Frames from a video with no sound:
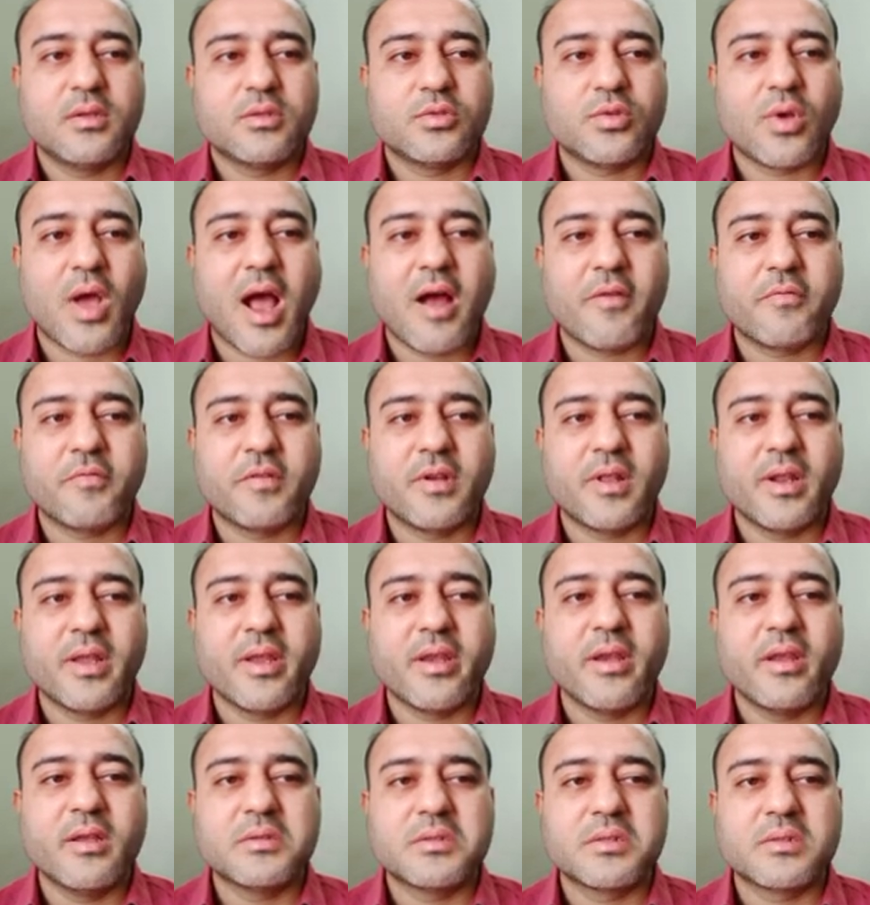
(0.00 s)
So after
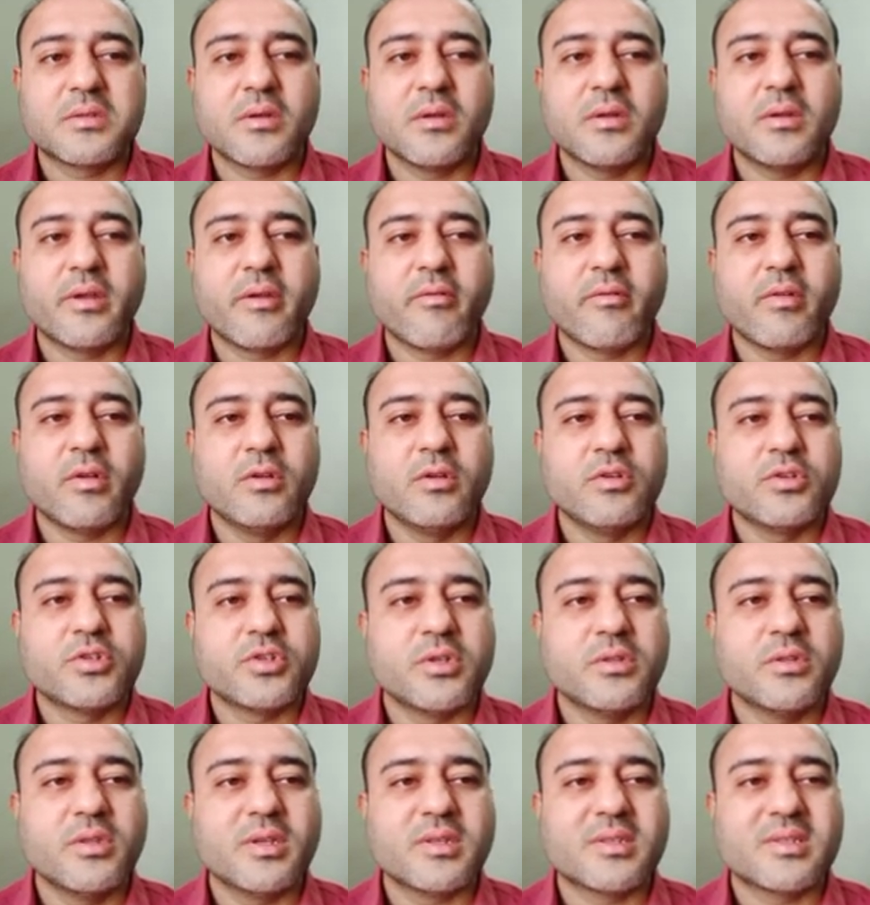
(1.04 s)
industrial
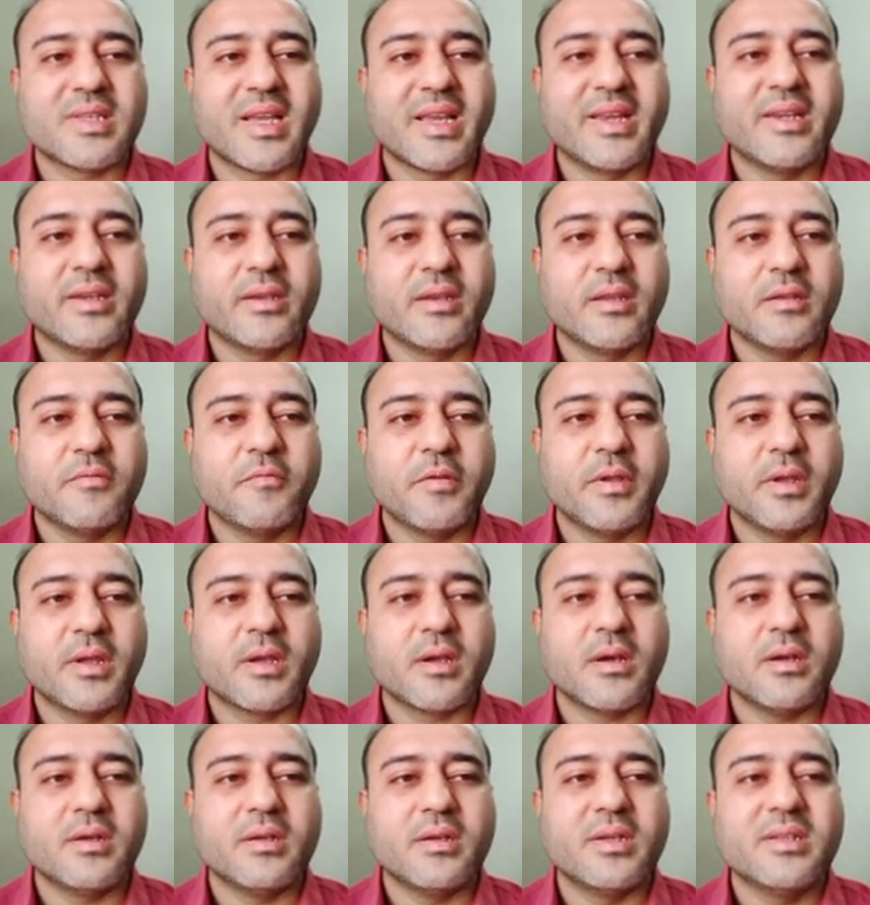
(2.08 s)
revolution, the
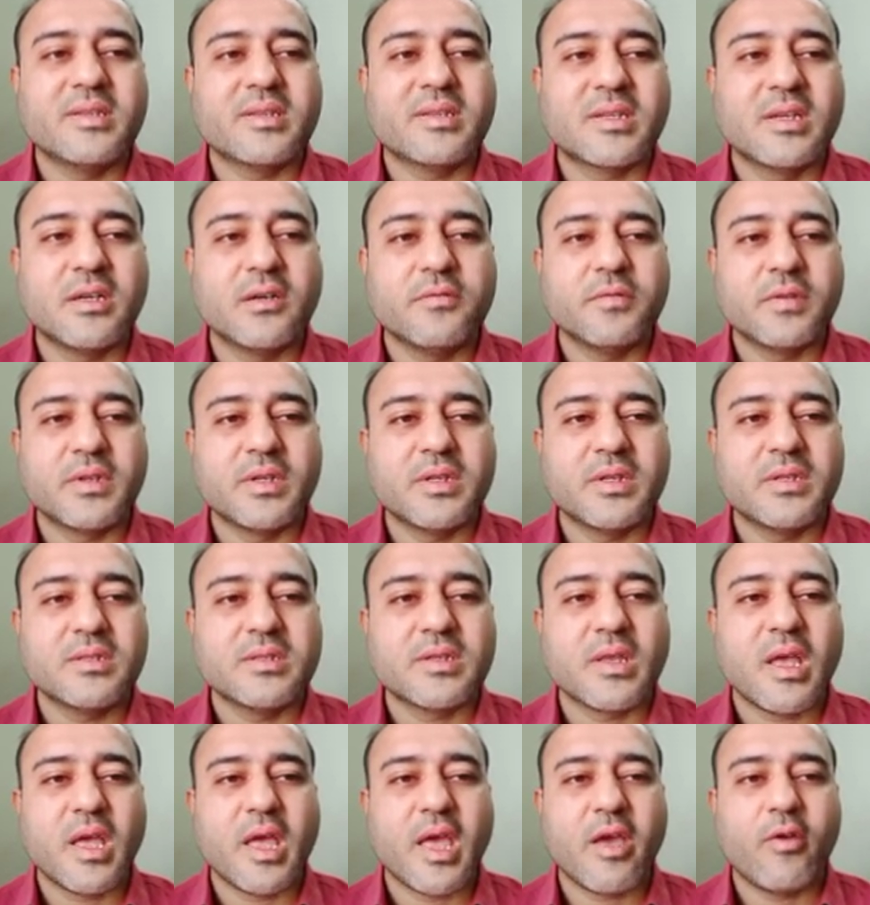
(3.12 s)
scientific discoveries
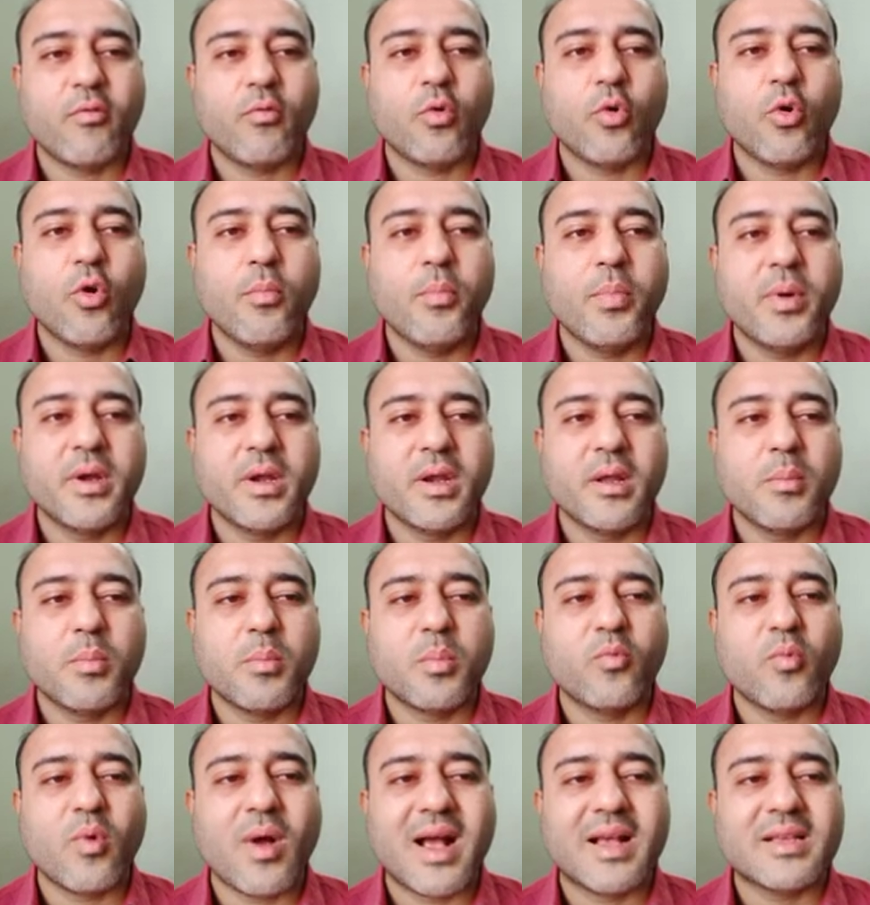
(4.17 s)
have opened up
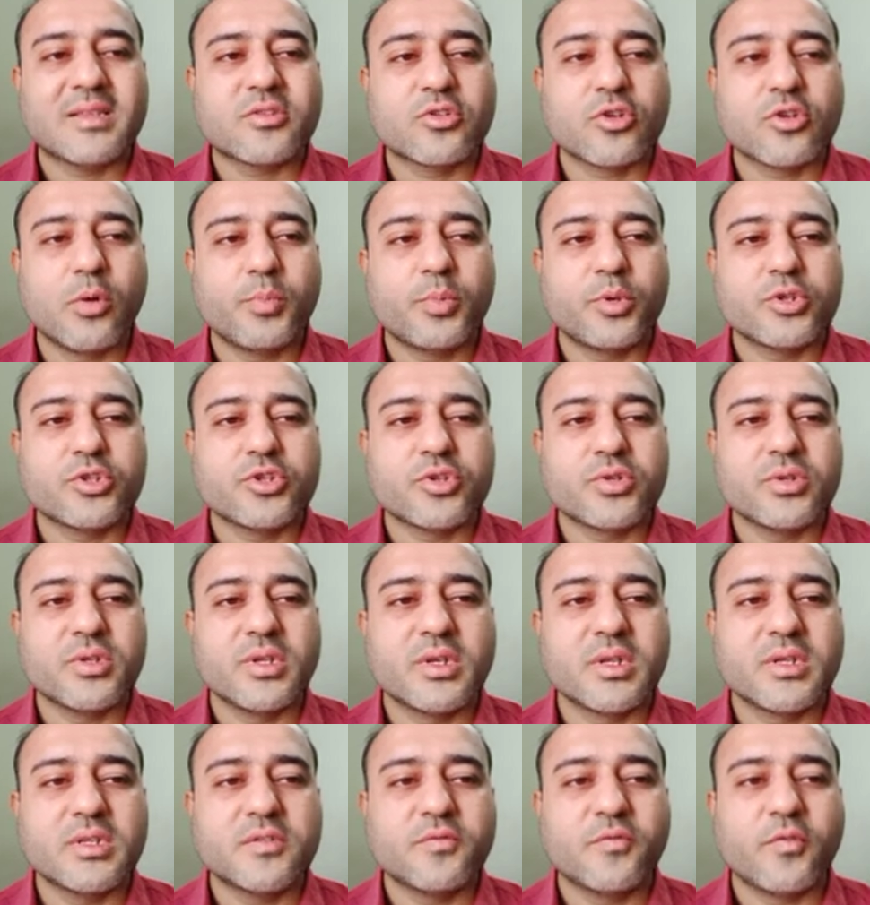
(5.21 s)
vast
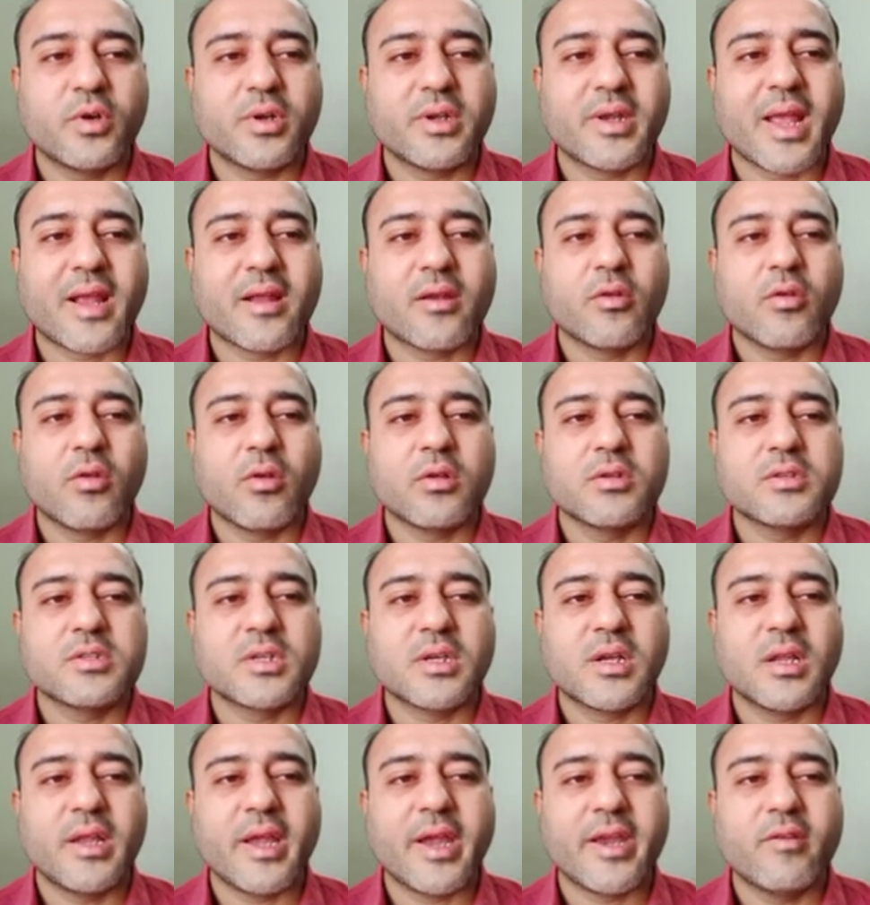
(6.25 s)
opportunities for
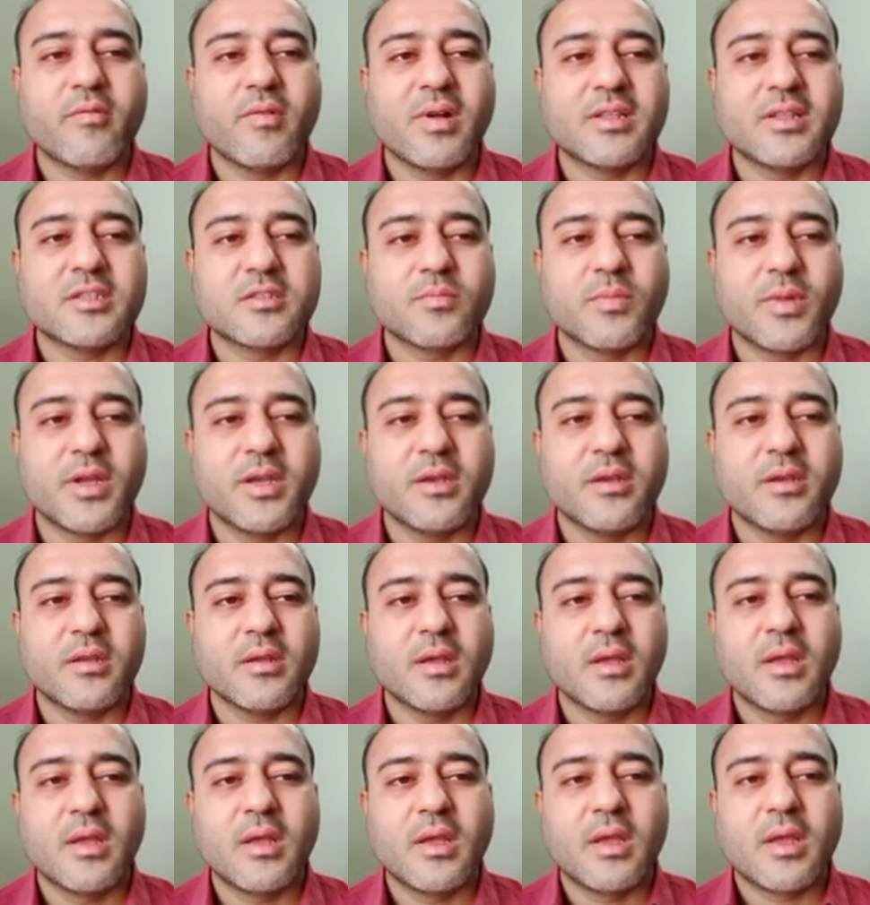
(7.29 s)
technological advancement
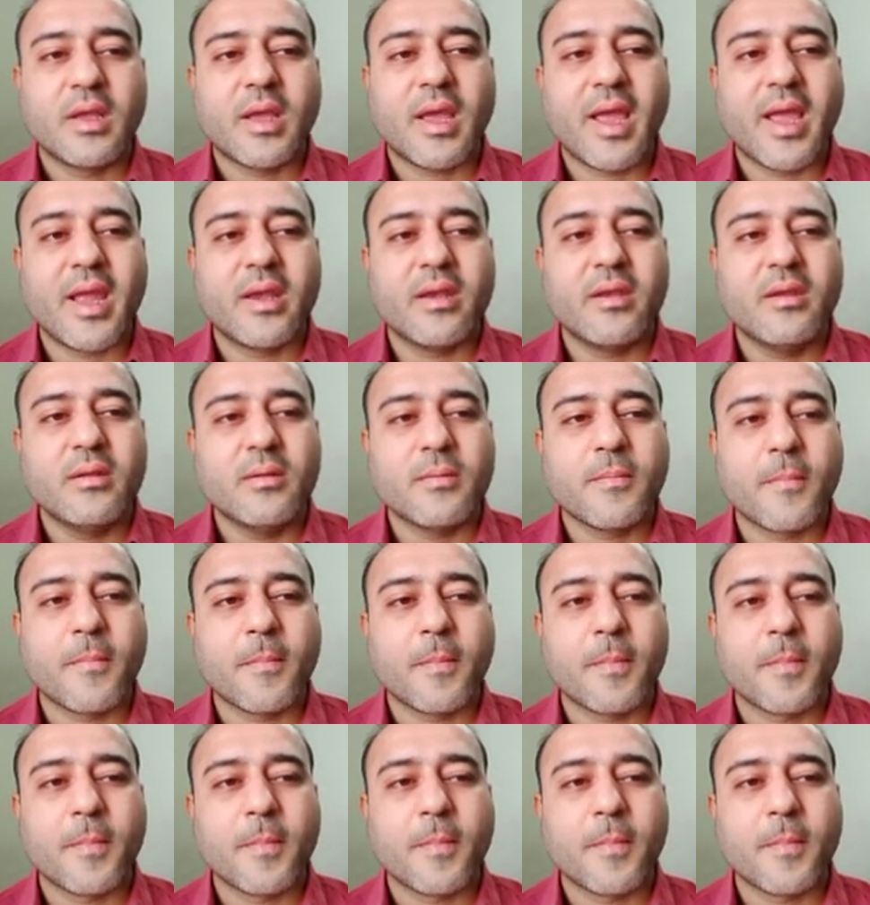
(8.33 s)
and